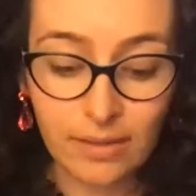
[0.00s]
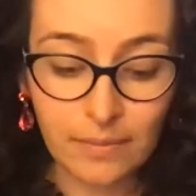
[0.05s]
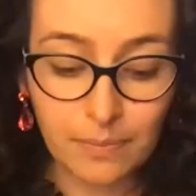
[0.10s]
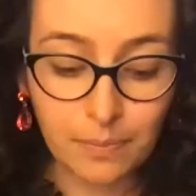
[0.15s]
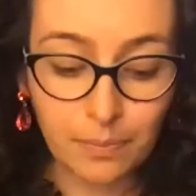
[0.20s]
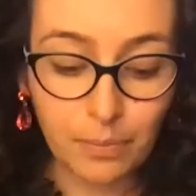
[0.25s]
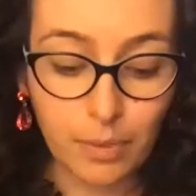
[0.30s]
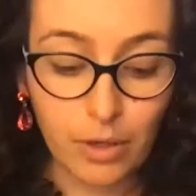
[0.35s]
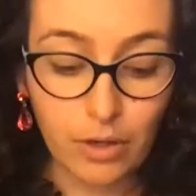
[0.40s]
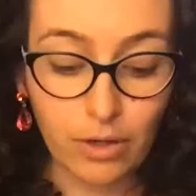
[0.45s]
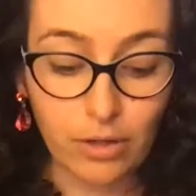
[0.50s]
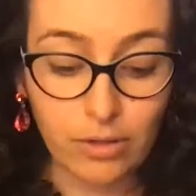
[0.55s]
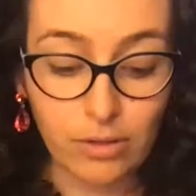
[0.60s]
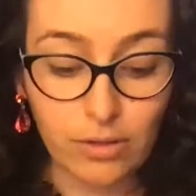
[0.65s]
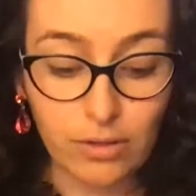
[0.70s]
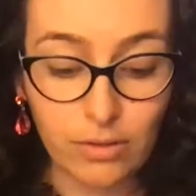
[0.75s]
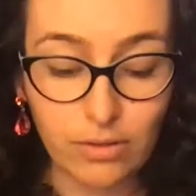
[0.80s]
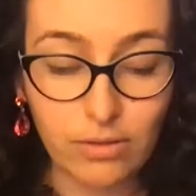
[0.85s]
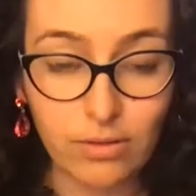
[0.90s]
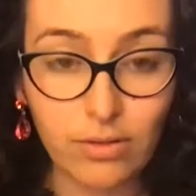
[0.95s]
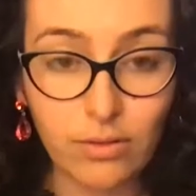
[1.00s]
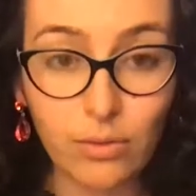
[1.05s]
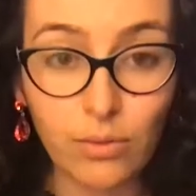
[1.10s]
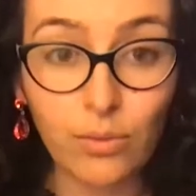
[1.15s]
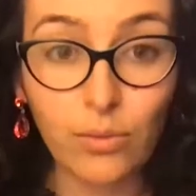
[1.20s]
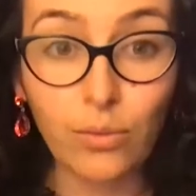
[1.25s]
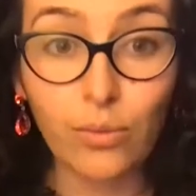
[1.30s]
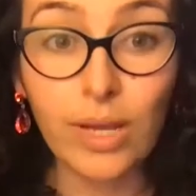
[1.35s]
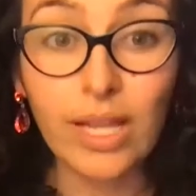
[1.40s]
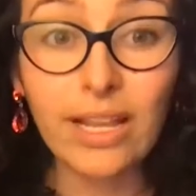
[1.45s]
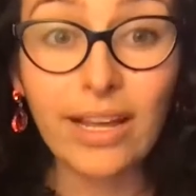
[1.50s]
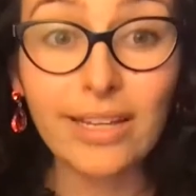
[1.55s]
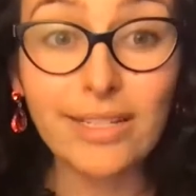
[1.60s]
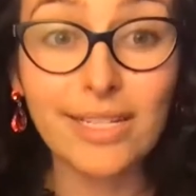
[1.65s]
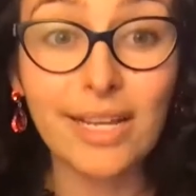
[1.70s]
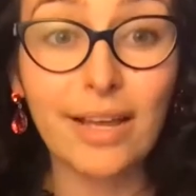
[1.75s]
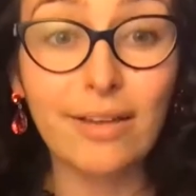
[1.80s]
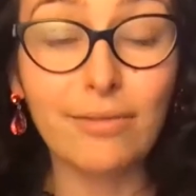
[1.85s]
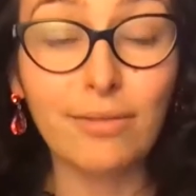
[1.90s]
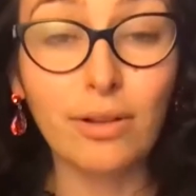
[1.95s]
because we like to
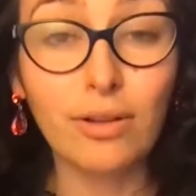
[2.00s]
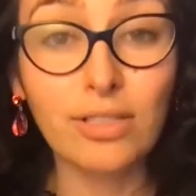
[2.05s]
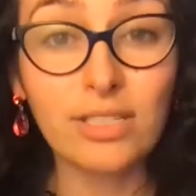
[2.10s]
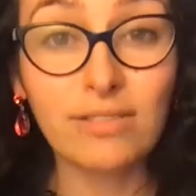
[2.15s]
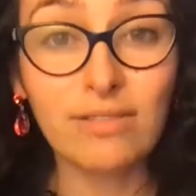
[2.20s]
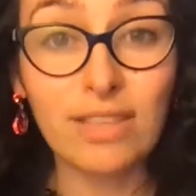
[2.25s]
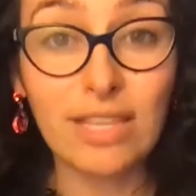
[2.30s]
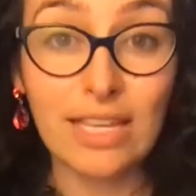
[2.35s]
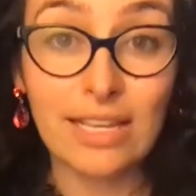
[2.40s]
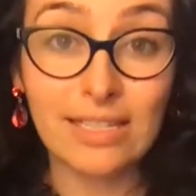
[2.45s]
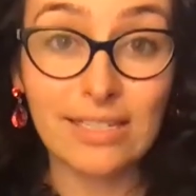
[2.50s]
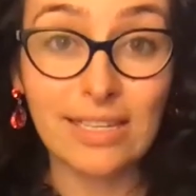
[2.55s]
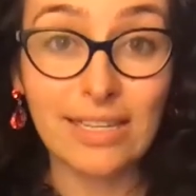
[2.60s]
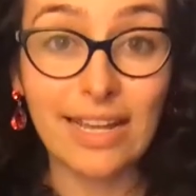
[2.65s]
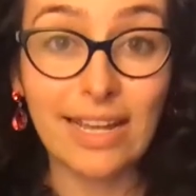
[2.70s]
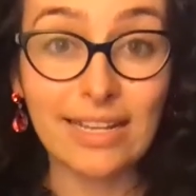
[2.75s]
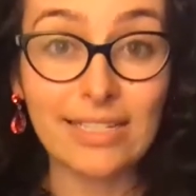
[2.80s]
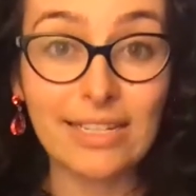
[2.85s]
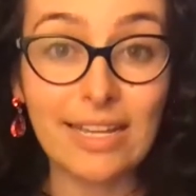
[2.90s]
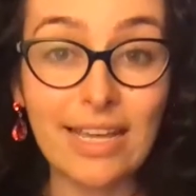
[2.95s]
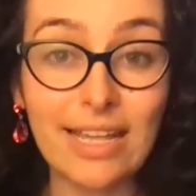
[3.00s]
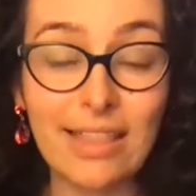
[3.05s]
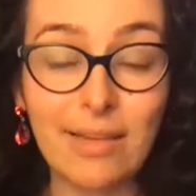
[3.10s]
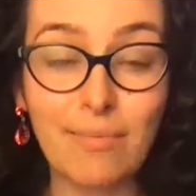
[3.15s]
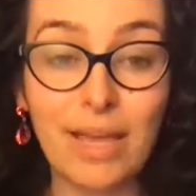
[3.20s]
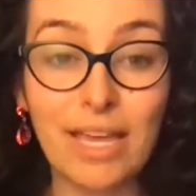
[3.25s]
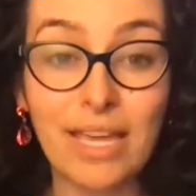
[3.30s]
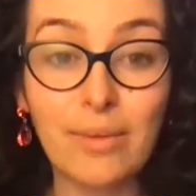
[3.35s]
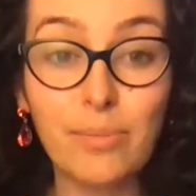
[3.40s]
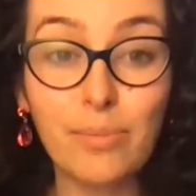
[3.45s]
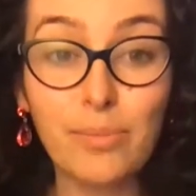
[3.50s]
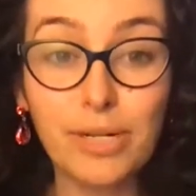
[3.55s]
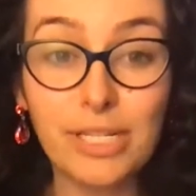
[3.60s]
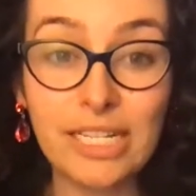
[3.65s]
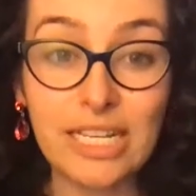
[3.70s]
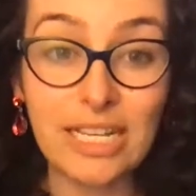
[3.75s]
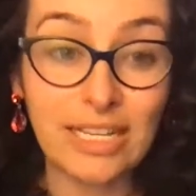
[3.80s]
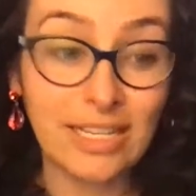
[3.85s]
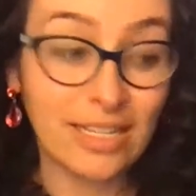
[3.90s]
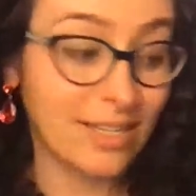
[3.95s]
have lots of things in our tea that make it
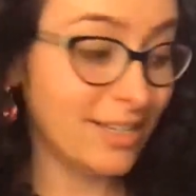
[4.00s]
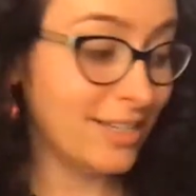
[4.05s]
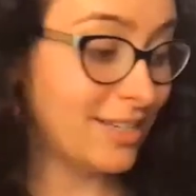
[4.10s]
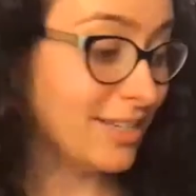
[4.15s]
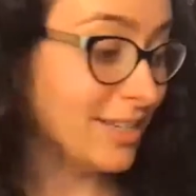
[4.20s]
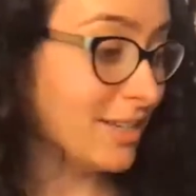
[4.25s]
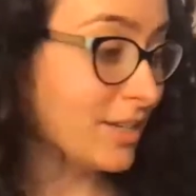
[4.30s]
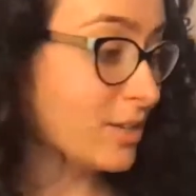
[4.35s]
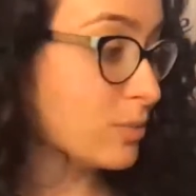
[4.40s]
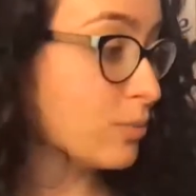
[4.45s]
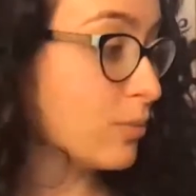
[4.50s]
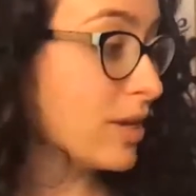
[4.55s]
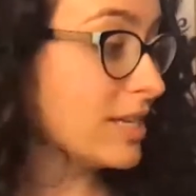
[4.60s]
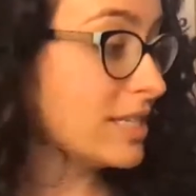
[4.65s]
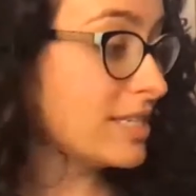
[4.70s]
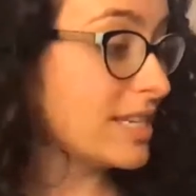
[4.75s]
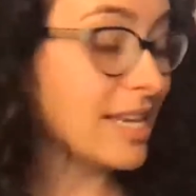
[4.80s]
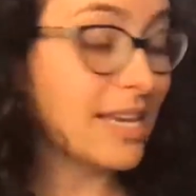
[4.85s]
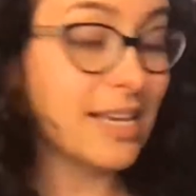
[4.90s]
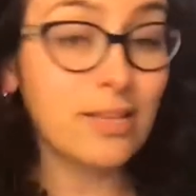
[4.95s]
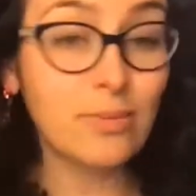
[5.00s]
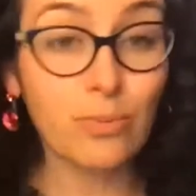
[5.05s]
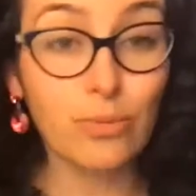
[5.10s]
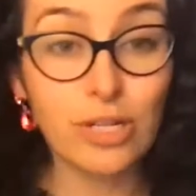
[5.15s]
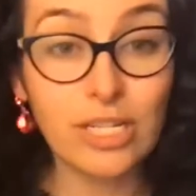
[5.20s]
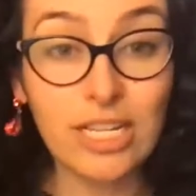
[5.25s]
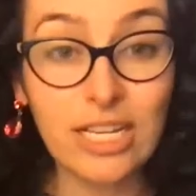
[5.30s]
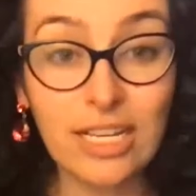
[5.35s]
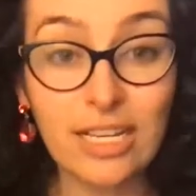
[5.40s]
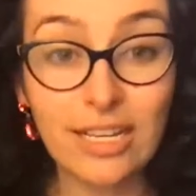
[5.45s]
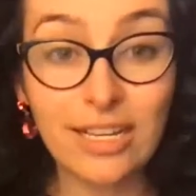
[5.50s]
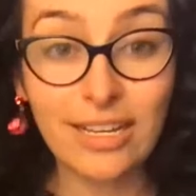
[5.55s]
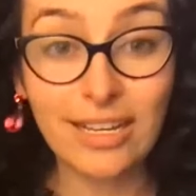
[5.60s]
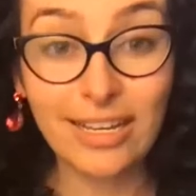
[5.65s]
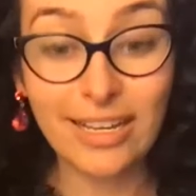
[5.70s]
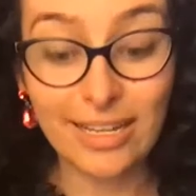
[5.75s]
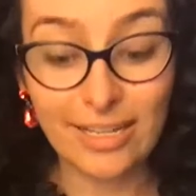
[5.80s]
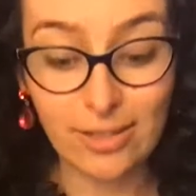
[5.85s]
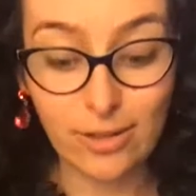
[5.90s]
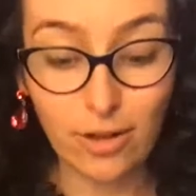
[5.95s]
pretty, because when tea is pretty,
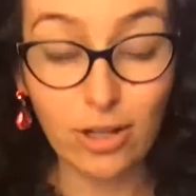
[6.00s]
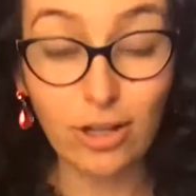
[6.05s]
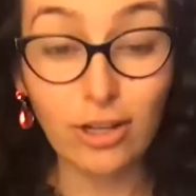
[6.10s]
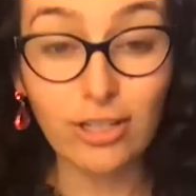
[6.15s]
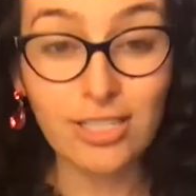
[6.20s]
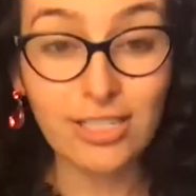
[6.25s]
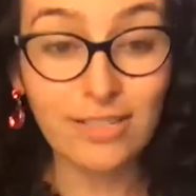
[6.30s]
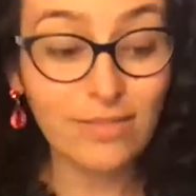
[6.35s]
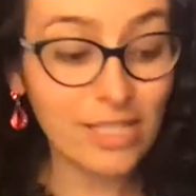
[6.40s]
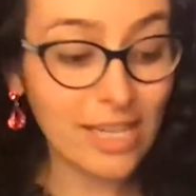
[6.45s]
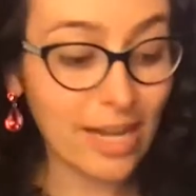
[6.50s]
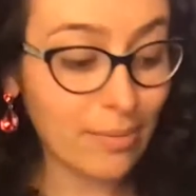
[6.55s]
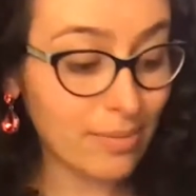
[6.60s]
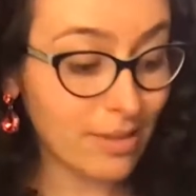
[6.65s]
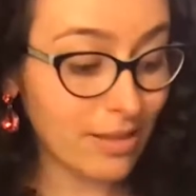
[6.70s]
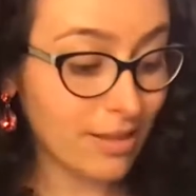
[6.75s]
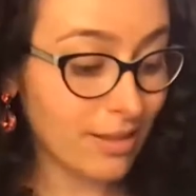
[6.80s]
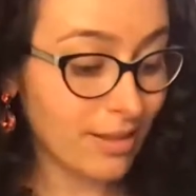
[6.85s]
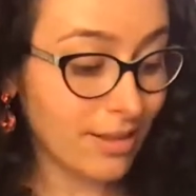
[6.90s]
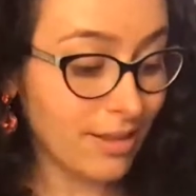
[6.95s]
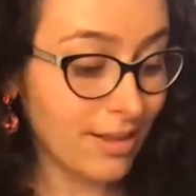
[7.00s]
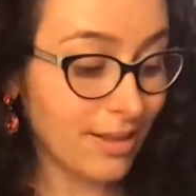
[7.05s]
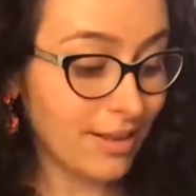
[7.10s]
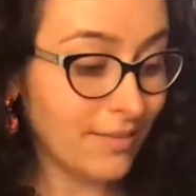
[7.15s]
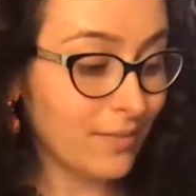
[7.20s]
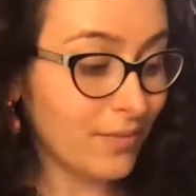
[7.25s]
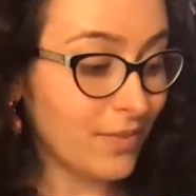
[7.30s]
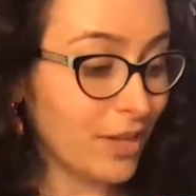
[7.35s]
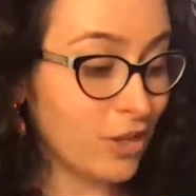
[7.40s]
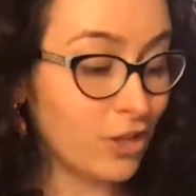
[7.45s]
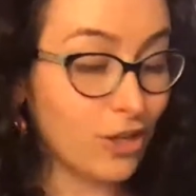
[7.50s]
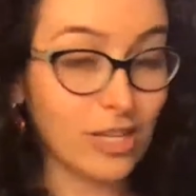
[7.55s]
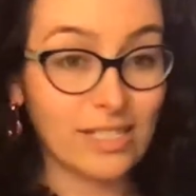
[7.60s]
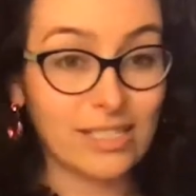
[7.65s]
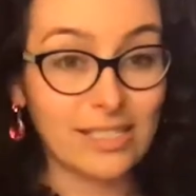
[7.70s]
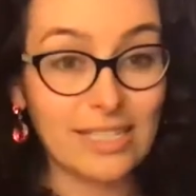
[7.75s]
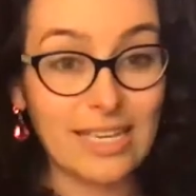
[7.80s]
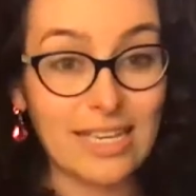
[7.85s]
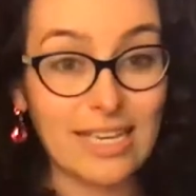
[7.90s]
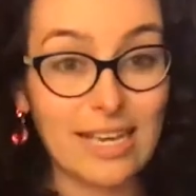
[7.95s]
it's got lots of depth and you can
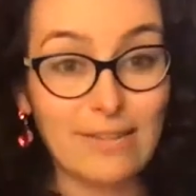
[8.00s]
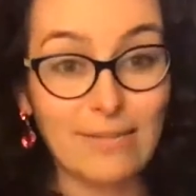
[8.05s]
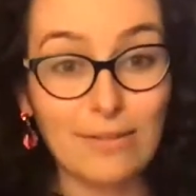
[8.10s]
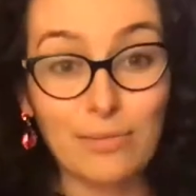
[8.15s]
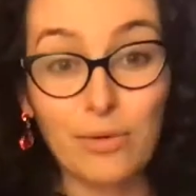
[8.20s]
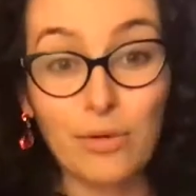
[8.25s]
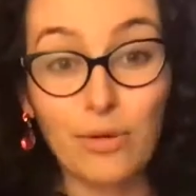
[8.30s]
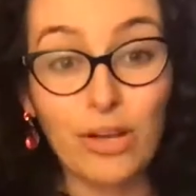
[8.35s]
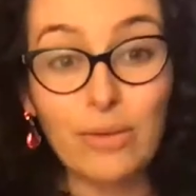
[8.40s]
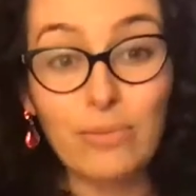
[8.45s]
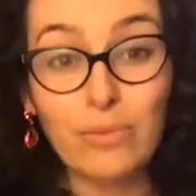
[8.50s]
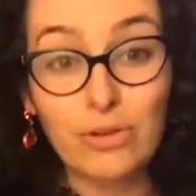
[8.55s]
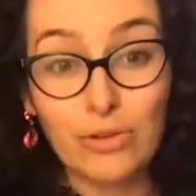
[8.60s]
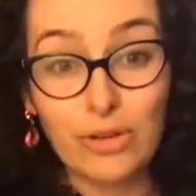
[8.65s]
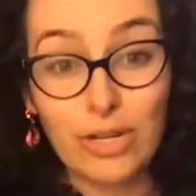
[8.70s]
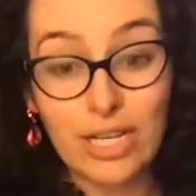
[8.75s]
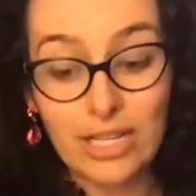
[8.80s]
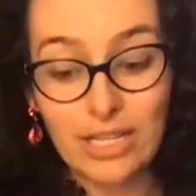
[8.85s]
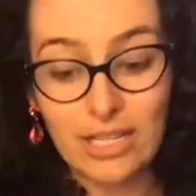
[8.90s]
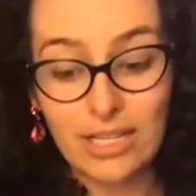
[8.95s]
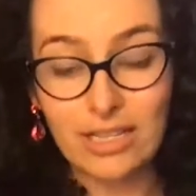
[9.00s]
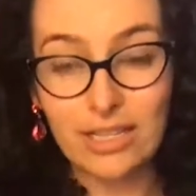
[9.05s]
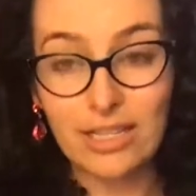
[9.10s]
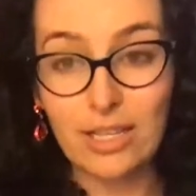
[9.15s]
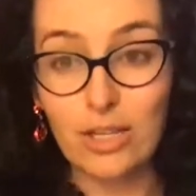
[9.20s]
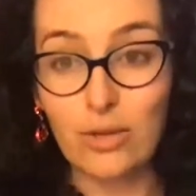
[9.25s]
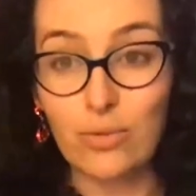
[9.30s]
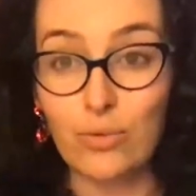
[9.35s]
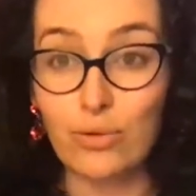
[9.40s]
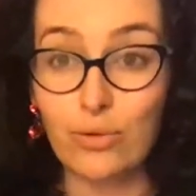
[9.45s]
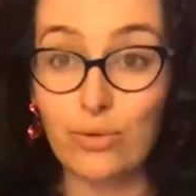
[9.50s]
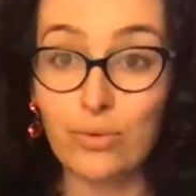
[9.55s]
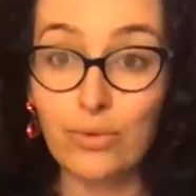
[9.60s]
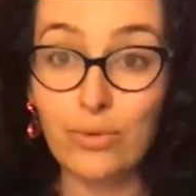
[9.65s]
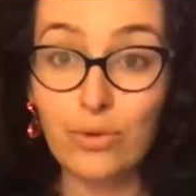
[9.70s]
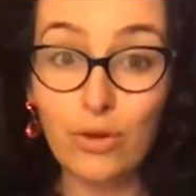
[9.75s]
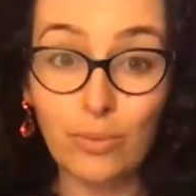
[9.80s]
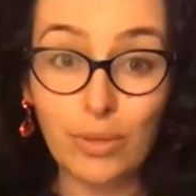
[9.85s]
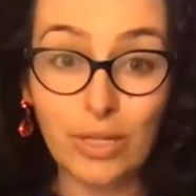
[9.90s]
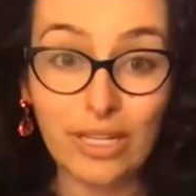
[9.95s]
see even more imagery than you would
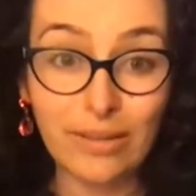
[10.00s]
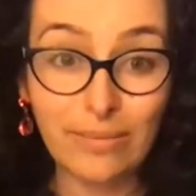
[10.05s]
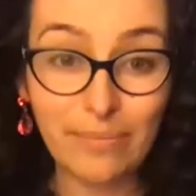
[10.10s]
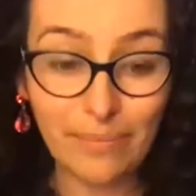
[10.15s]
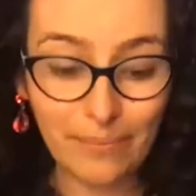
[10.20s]
normally.